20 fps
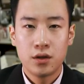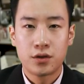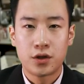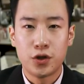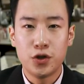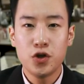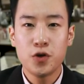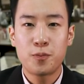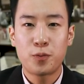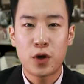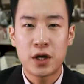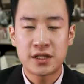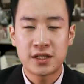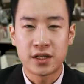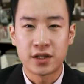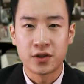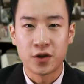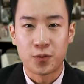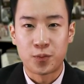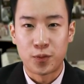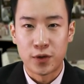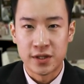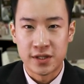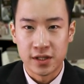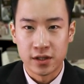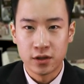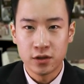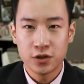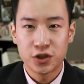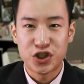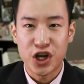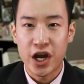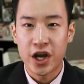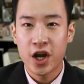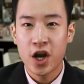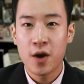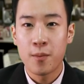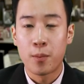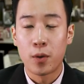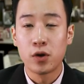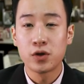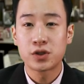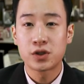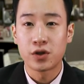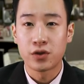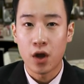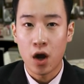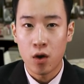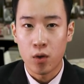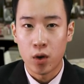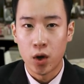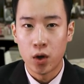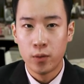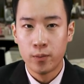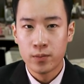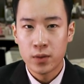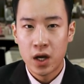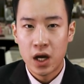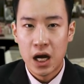The new president of Brazil, Jair Bolsonaro,